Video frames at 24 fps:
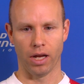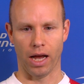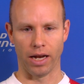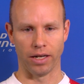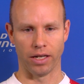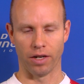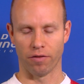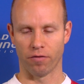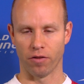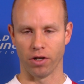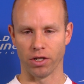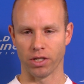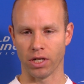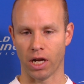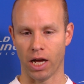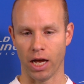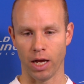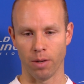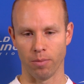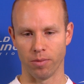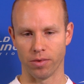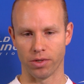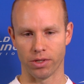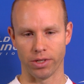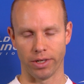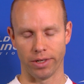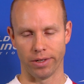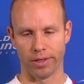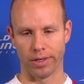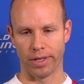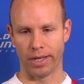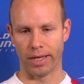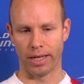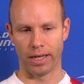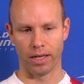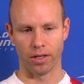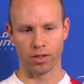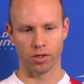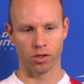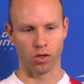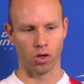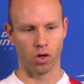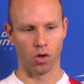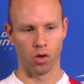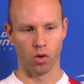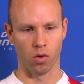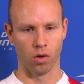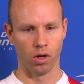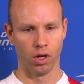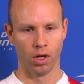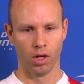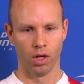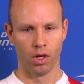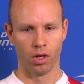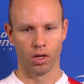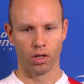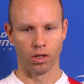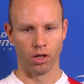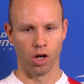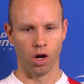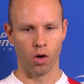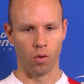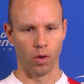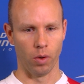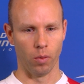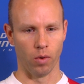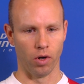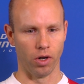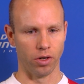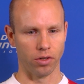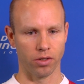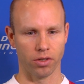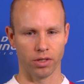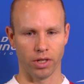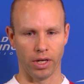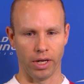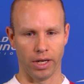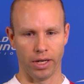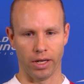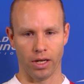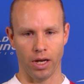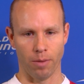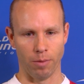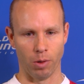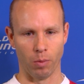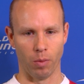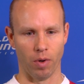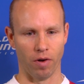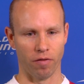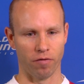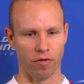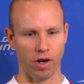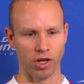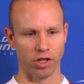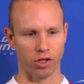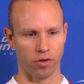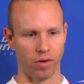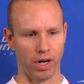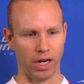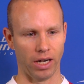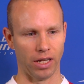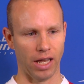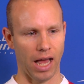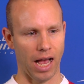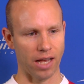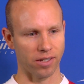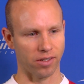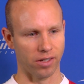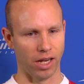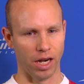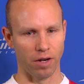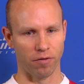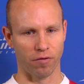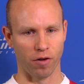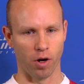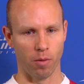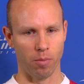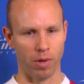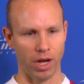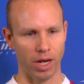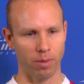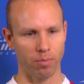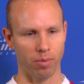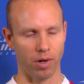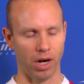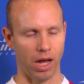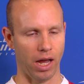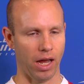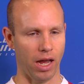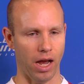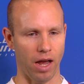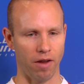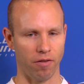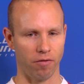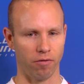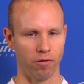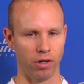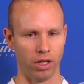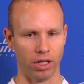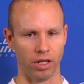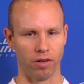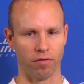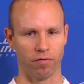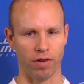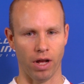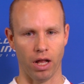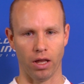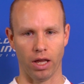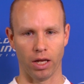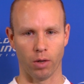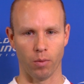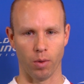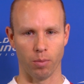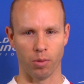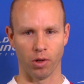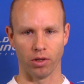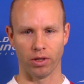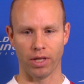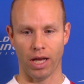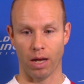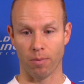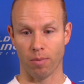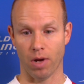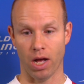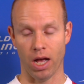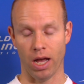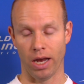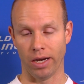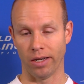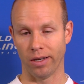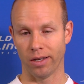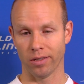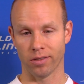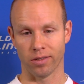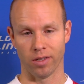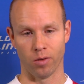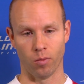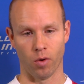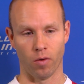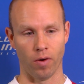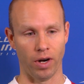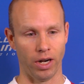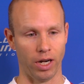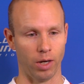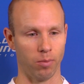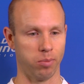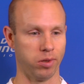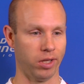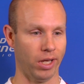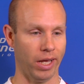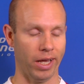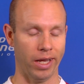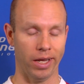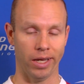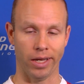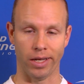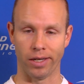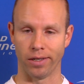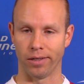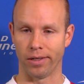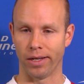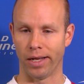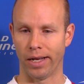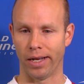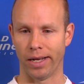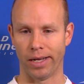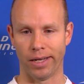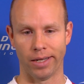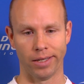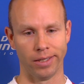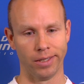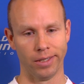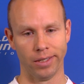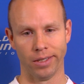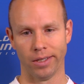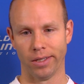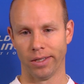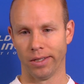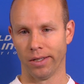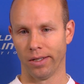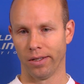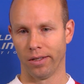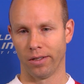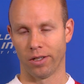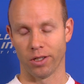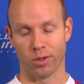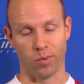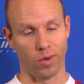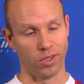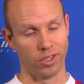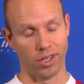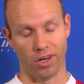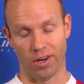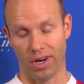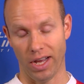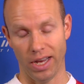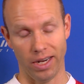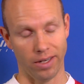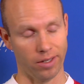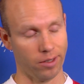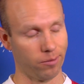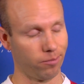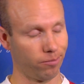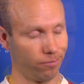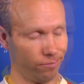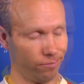at different times, and uh, so. No, we weren't. Uh, I mean, we were frustrated last night for a bit, but I, I, really felt like we put that behind us and we're ready to play, and uh, just wasn't our night